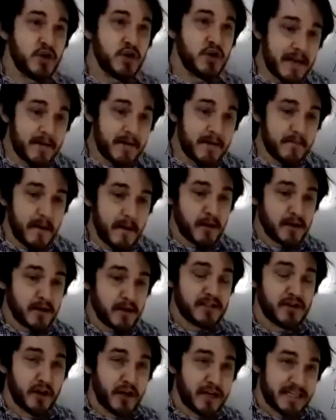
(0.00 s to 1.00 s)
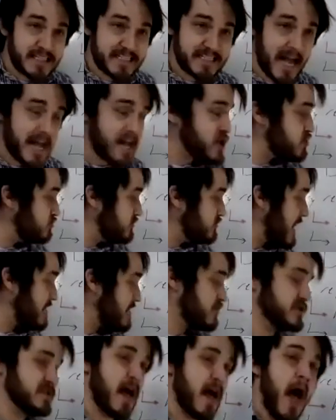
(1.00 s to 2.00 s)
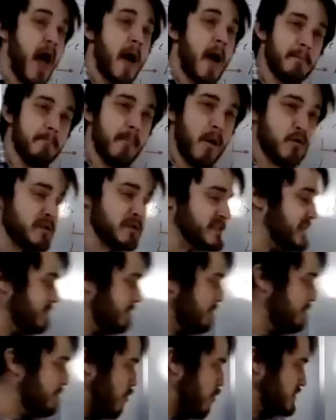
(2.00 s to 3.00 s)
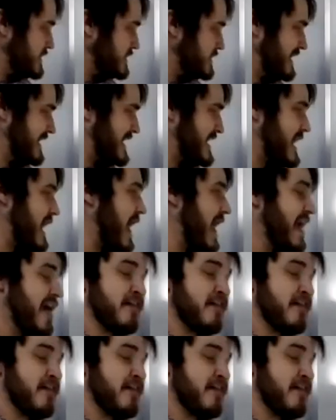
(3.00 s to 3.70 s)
you emails, they're going to send you letters, but most importantly,